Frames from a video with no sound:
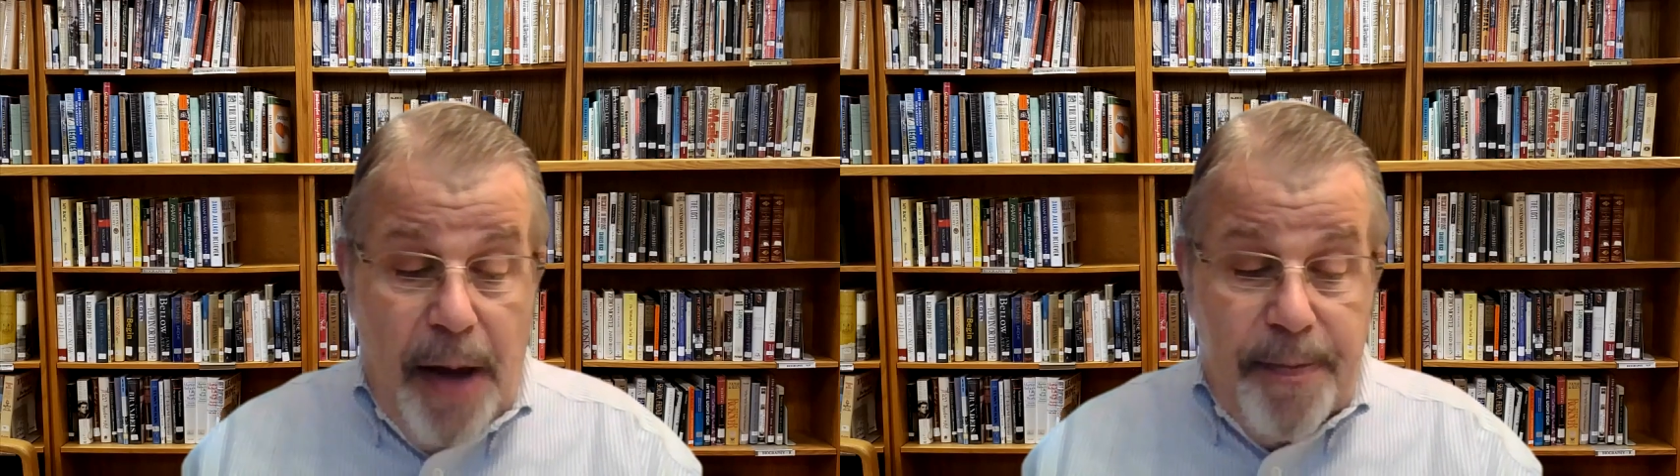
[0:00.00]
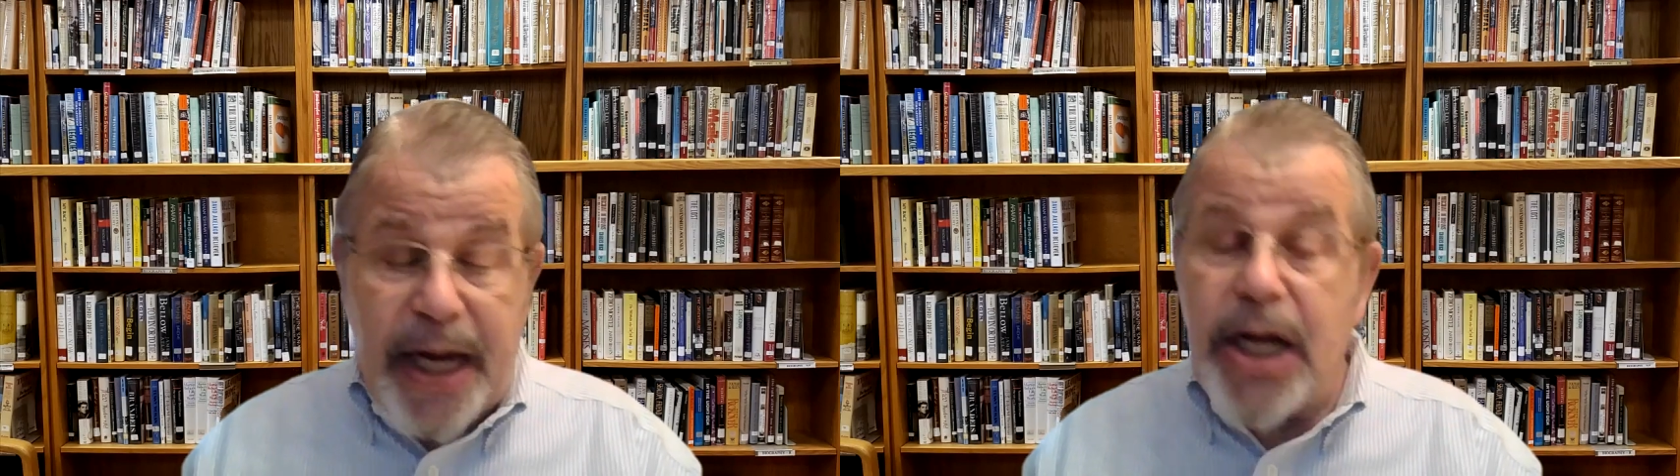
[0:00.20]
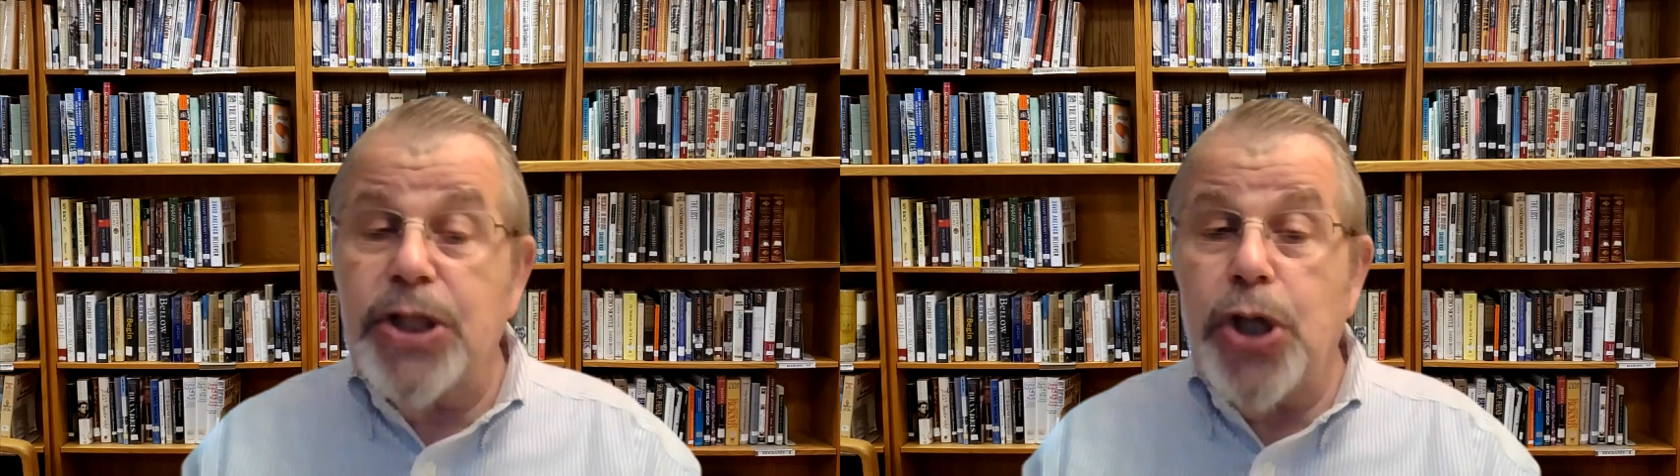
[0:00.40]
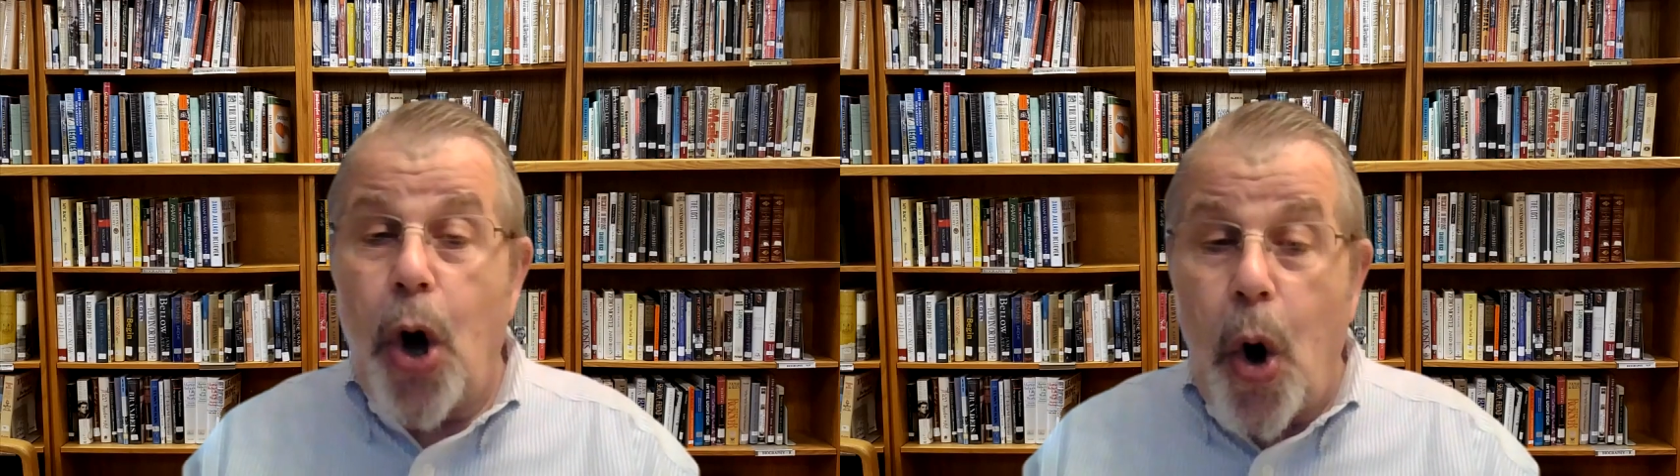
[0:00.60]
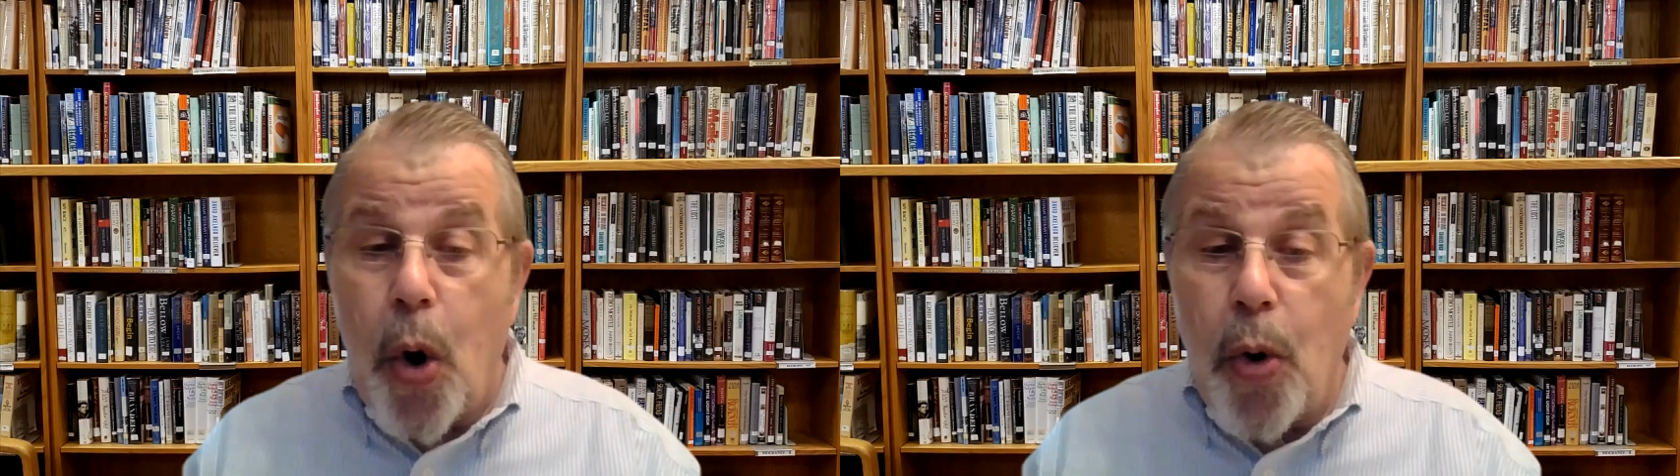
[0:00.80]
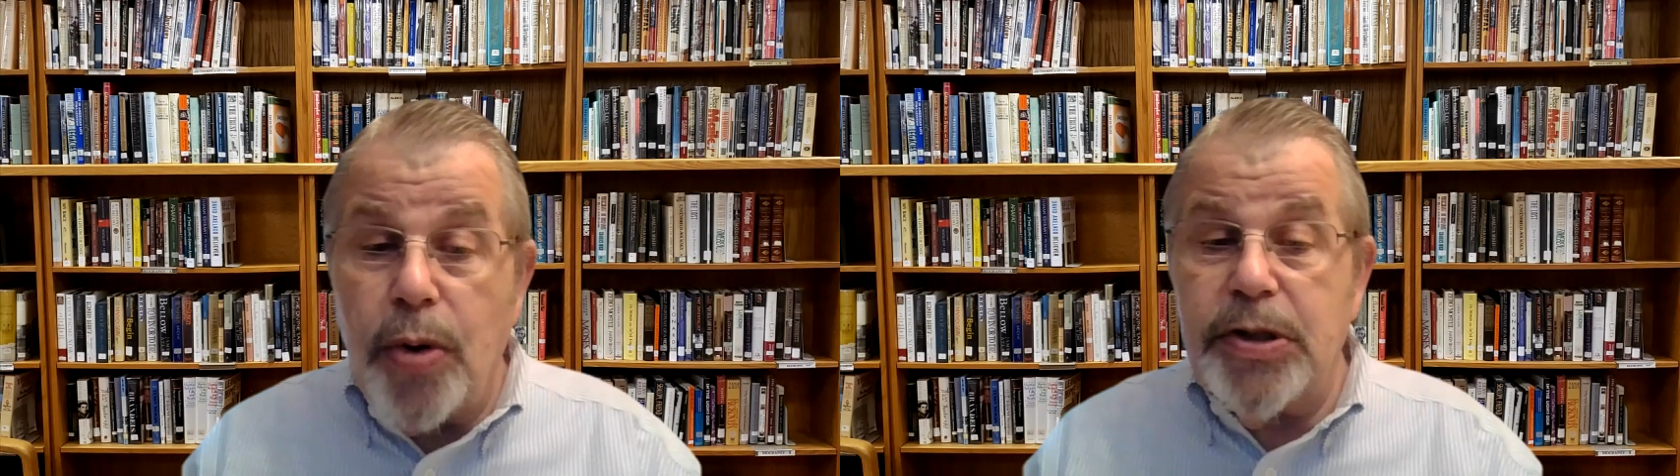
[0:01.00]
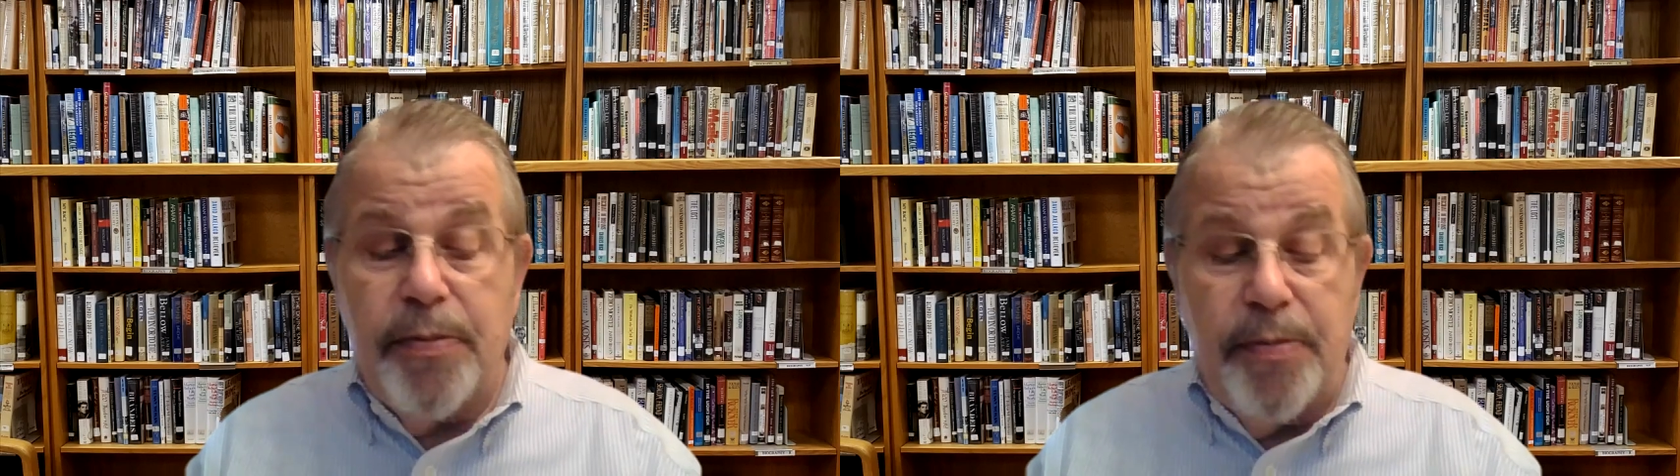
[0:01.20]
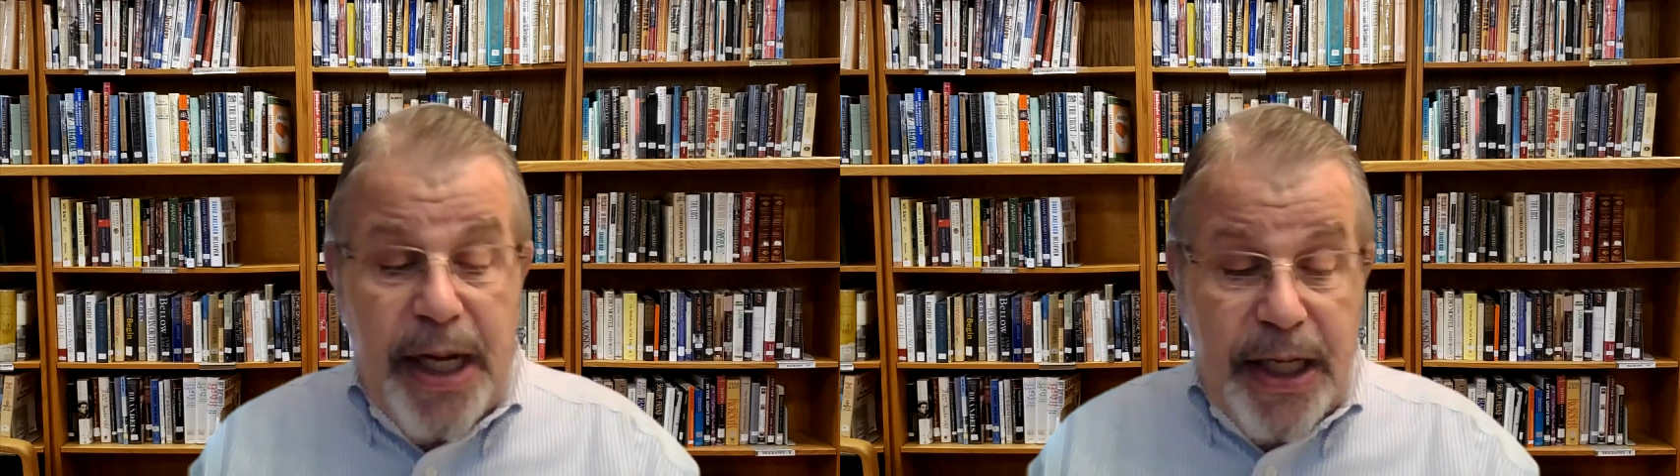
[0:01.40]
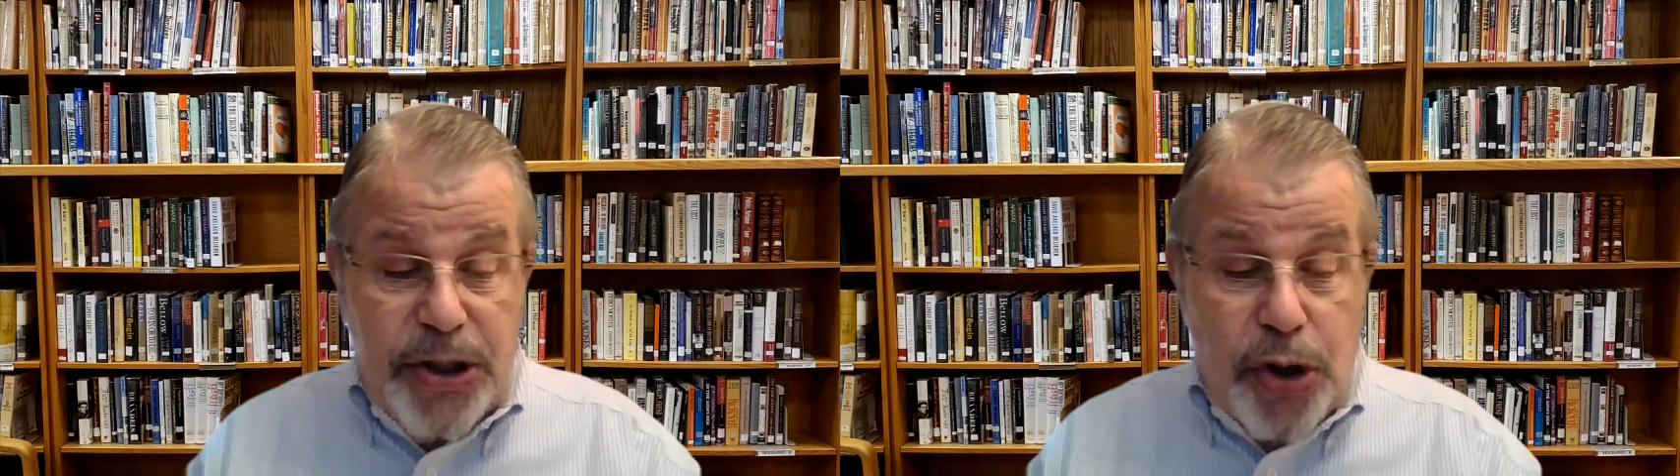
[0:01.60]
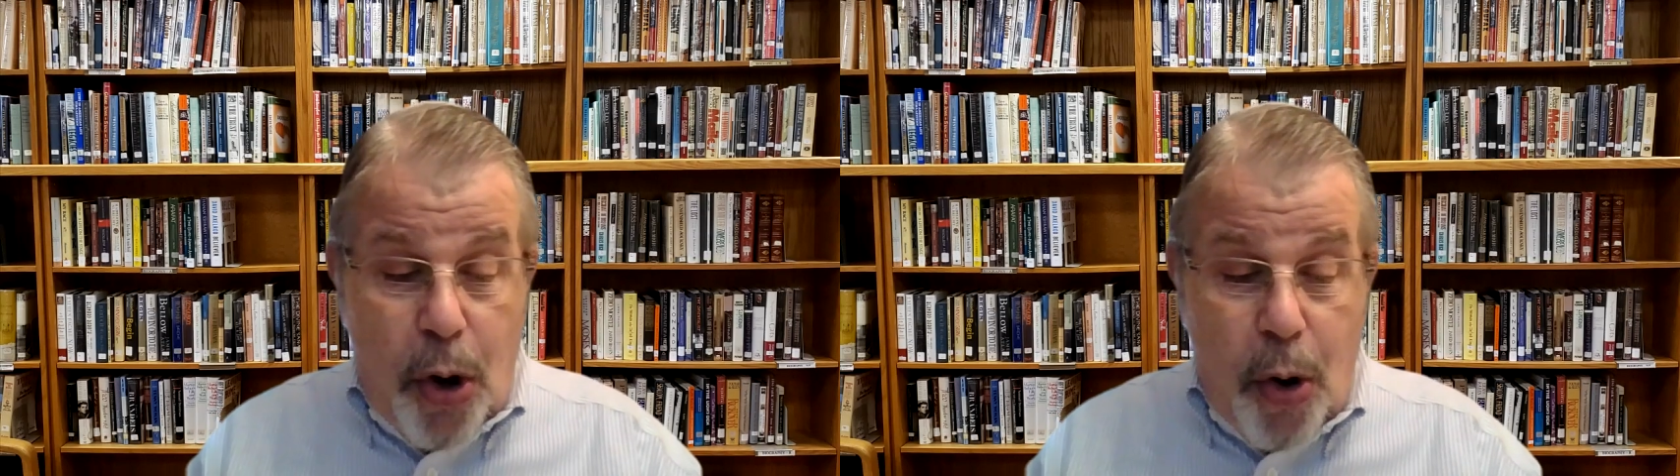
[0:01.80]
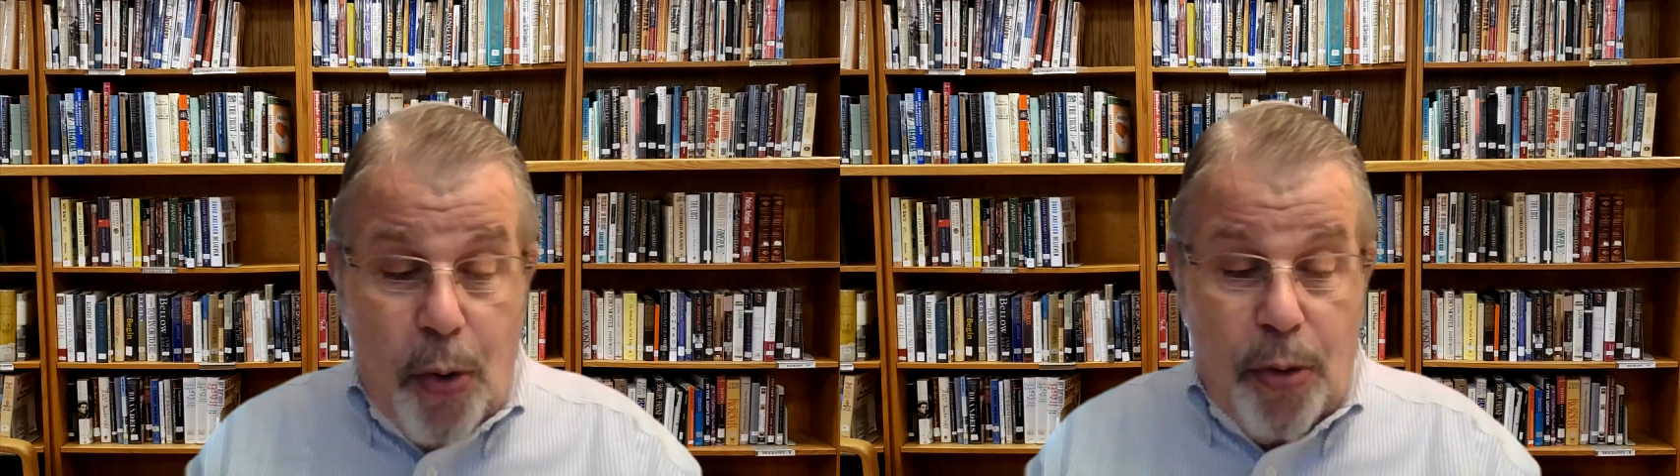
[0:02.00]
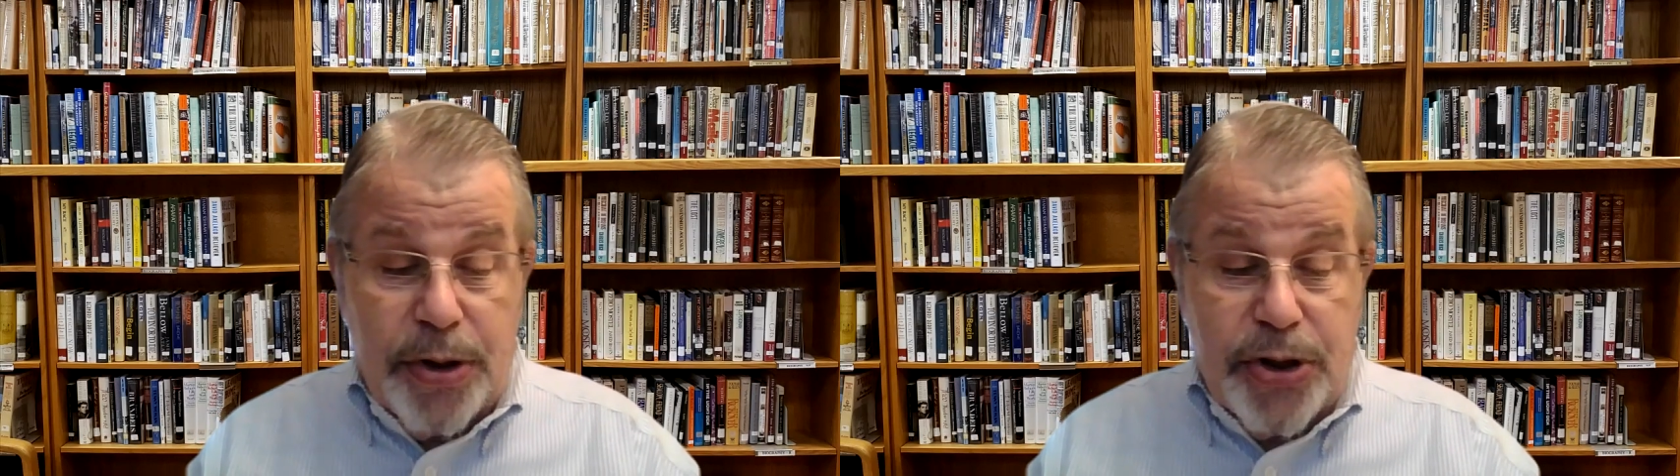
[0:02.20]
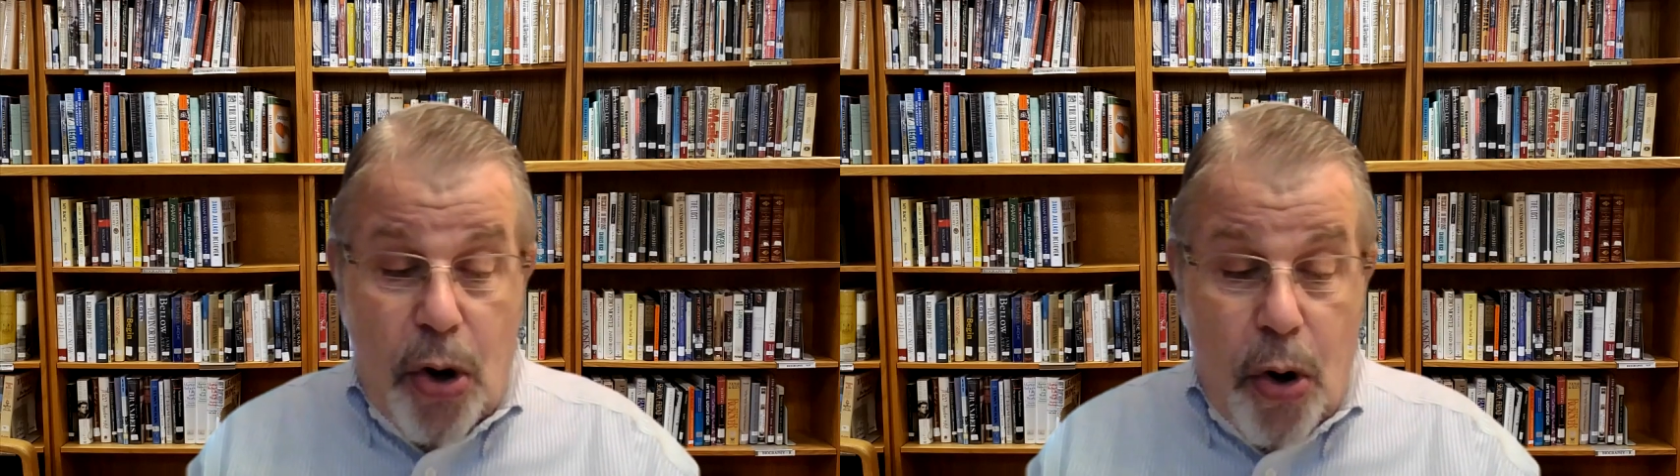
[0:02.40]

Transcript: because old means old.